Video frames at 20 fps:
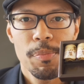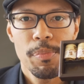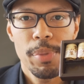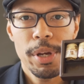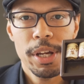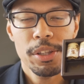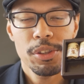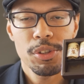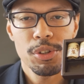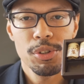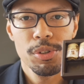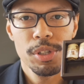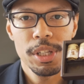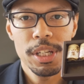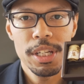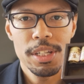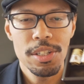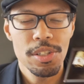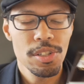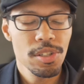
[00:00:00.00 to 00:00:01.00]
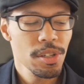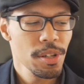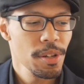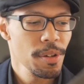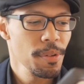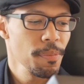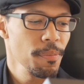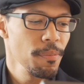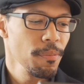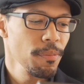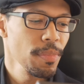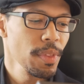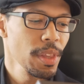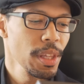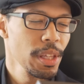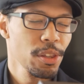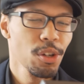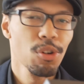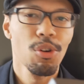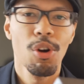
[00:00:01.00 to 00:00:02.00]
pick through these.
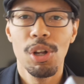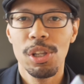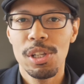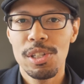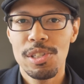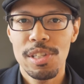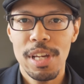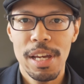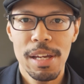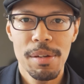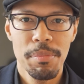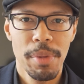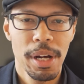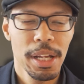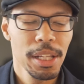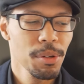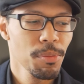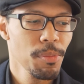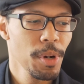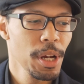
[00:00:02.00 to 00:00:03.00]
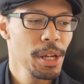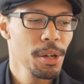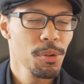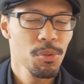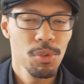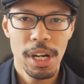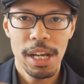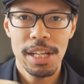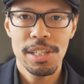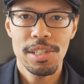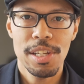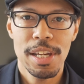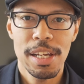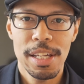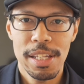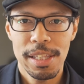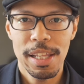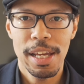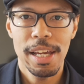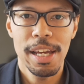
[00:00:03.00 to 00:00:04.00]
They're all the same, by the way. When I
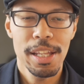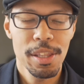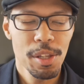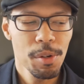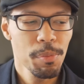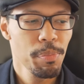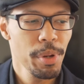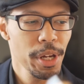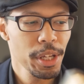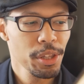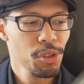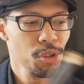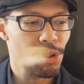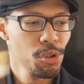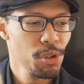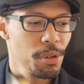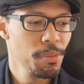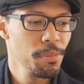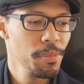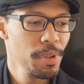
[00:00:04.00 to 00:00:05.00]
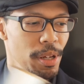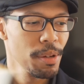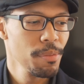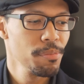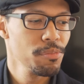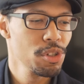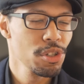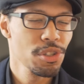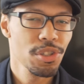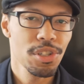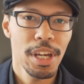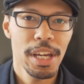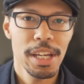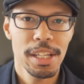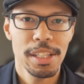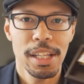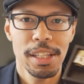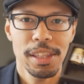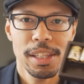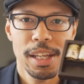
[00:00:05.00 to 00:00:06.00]
say they had their pick through it, I'm just
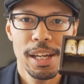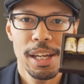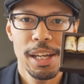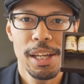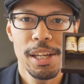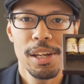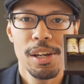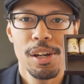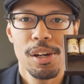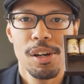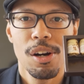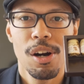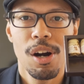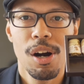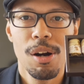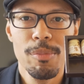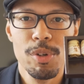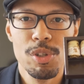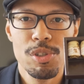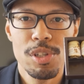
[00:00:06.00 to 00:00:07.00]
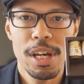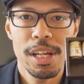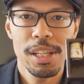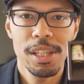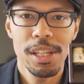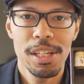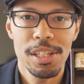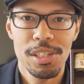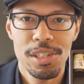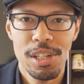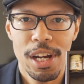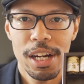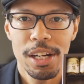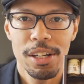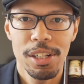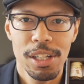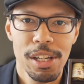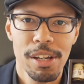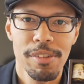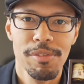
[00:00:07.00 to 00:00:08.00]
saying that they almost had the
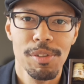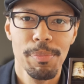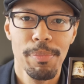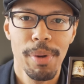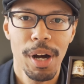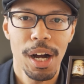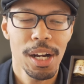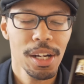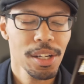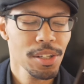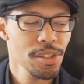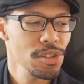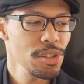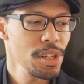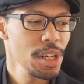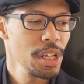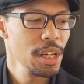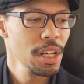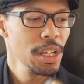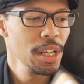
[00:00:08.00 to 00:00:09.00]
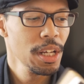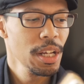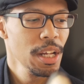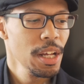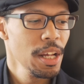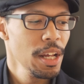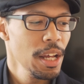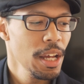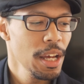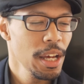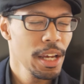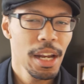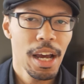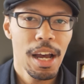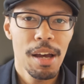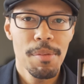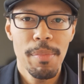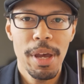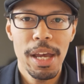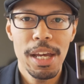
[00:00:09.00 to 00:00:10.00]
entirety of the box. And
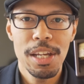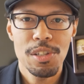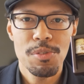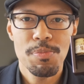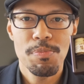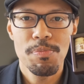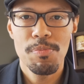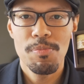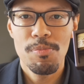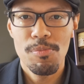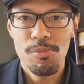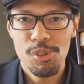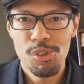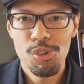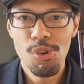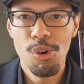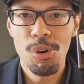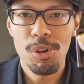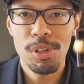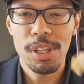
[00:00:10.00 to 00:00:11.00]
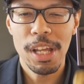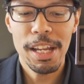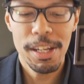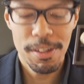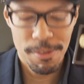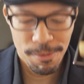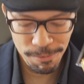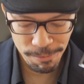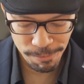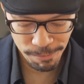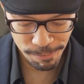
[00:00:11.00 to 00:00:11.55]
I made sure that,